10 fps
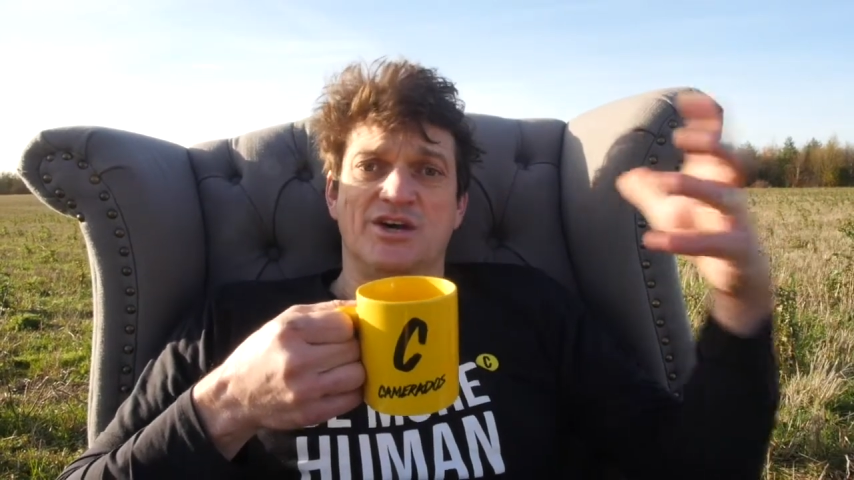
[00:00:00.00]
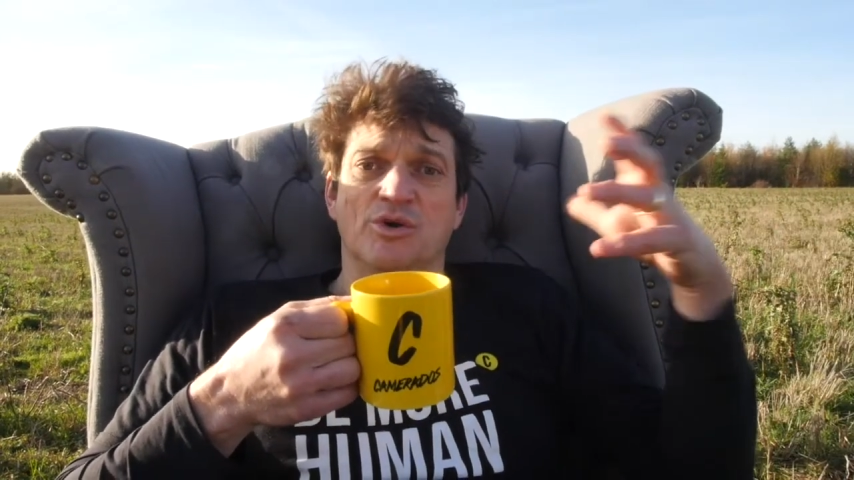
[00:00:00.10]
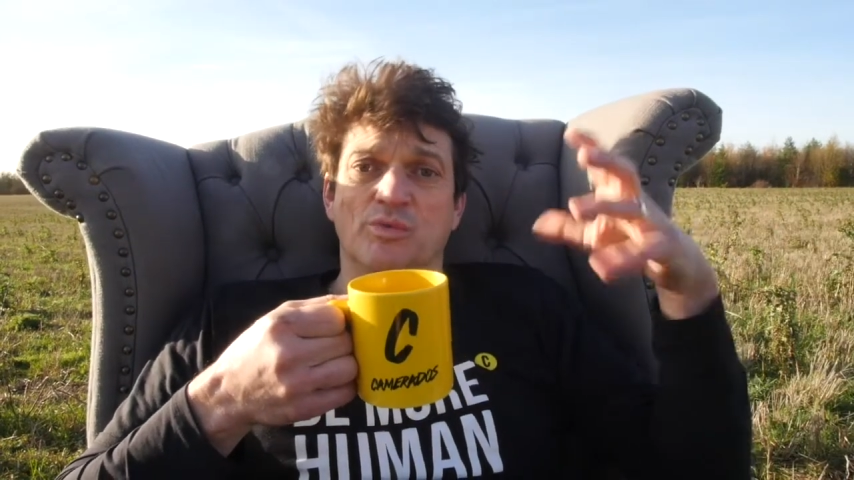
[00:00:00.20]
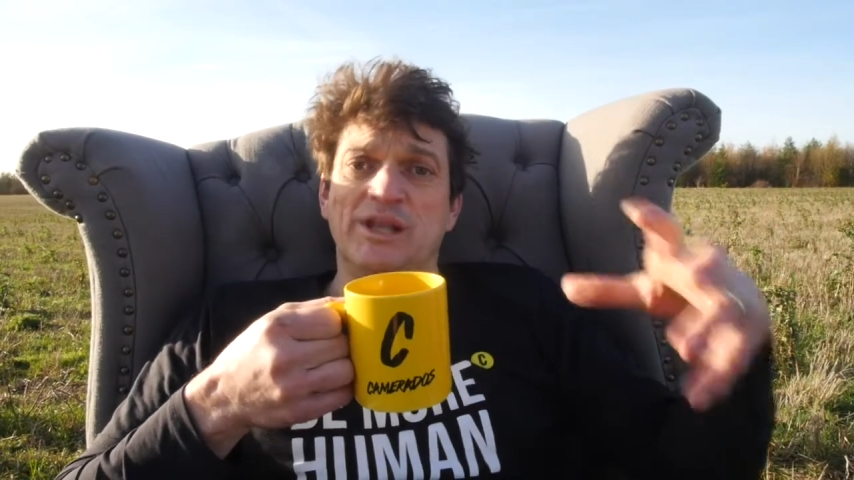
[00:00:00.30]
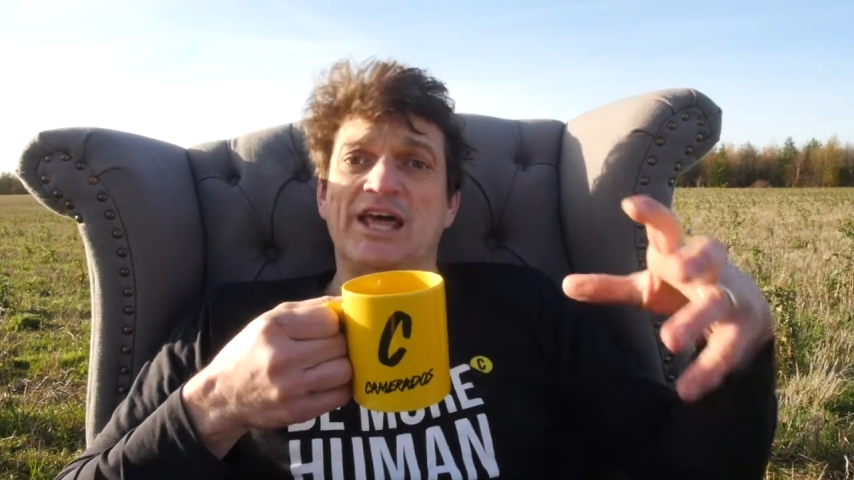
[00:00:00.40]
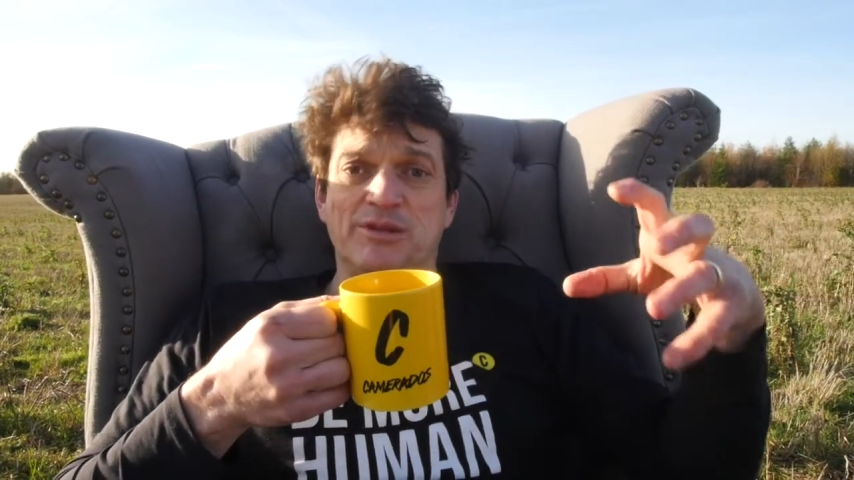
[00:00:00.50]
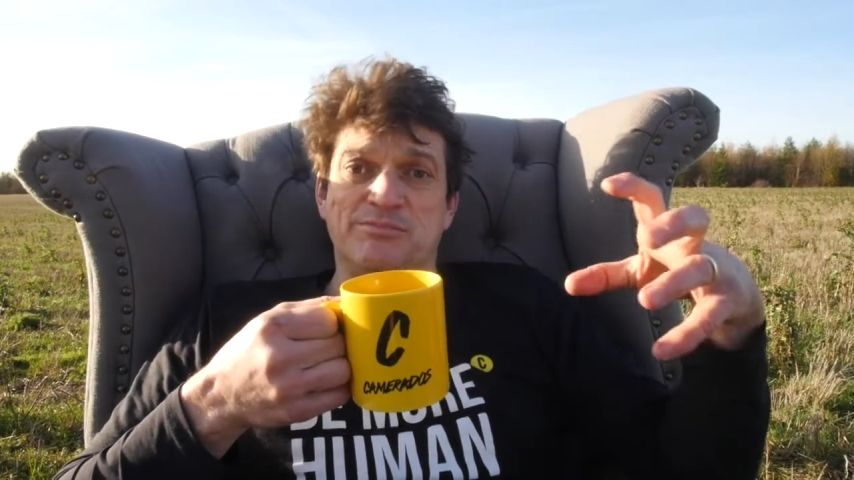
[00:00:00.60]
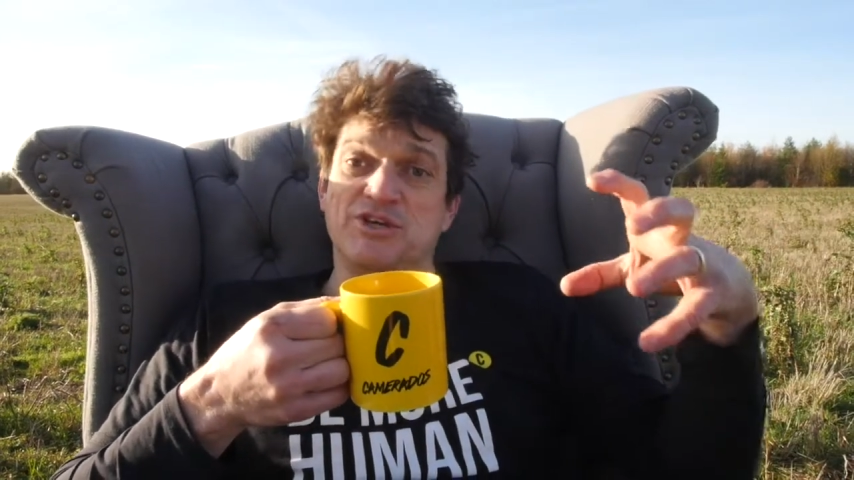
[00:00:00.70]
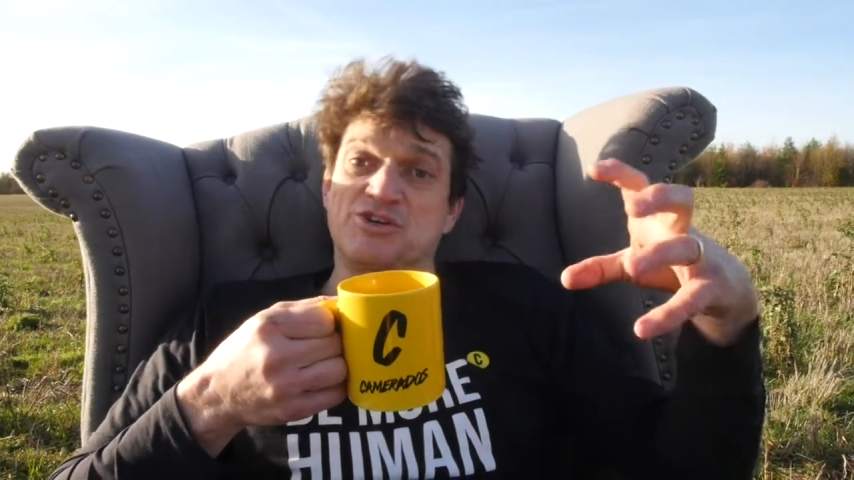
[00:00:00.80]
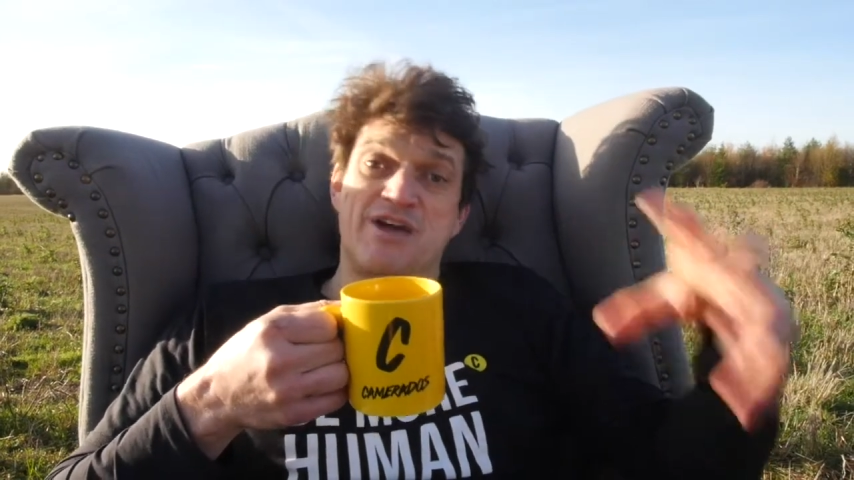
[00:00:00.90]
we'll help
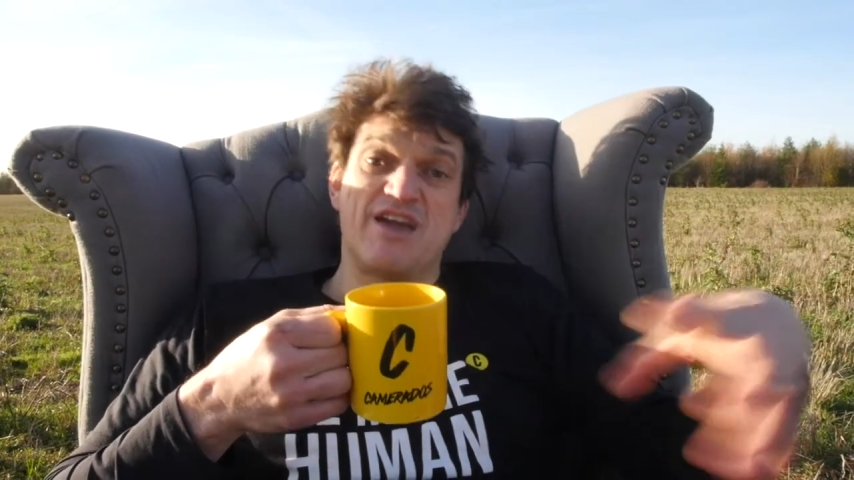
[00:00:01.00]
you create a